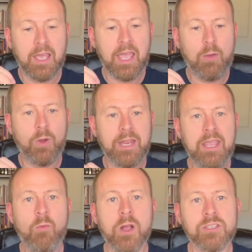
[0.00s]
And when
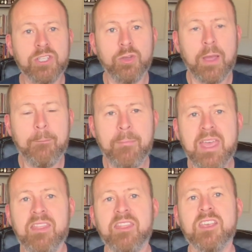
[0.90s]
he wants to
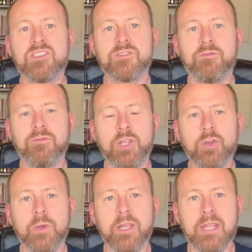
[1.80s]
emit this
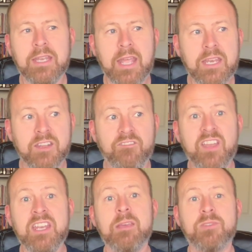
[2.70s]
fluid and
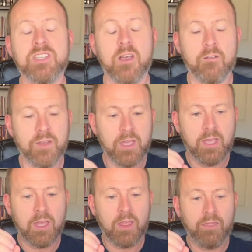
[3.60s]
defend himself,
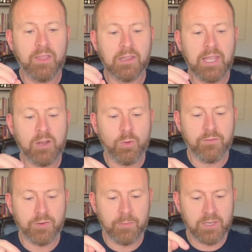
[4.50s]
the liquid
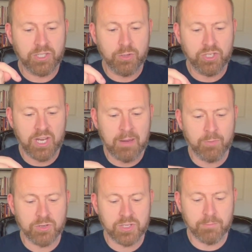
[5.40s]
from these two
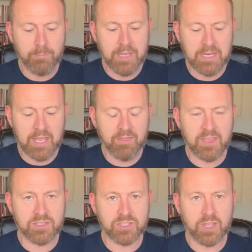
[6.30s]
chambers meet in
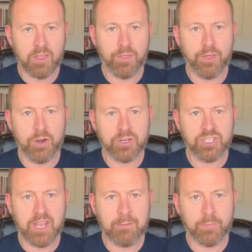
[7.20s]
this third
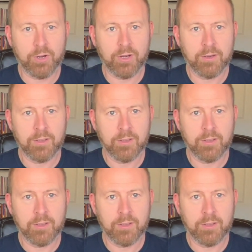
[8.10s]
chamber,